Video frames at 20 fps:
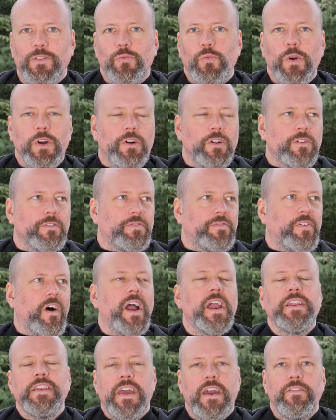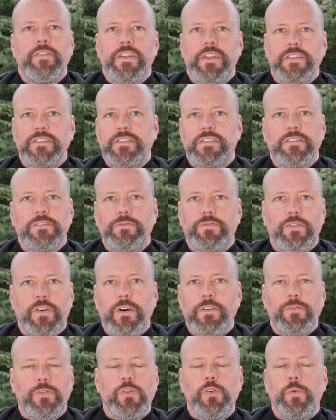will find evidence of,
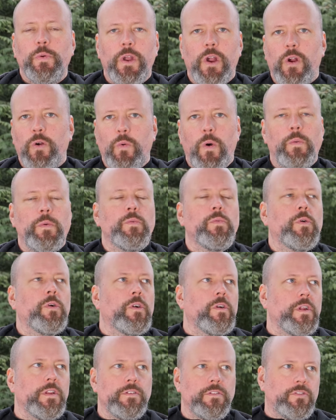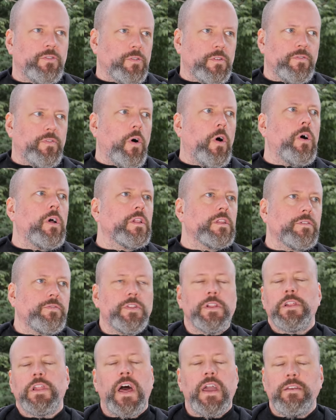of who we are, what we were, and sort of all of
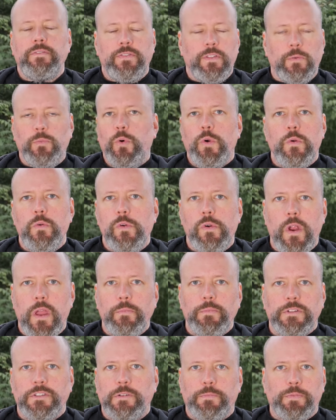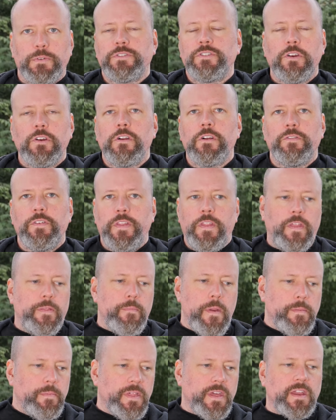the life that we were able to preserve, and then
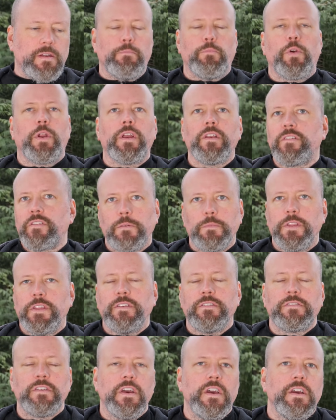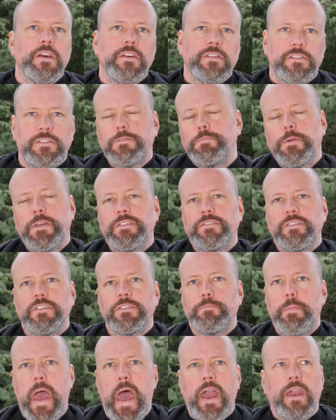maybe they can bring some of these
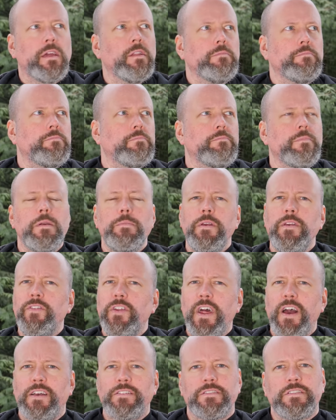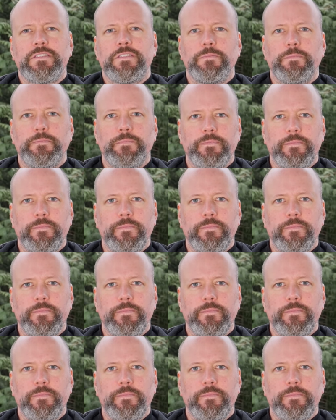species back, and maybe even us.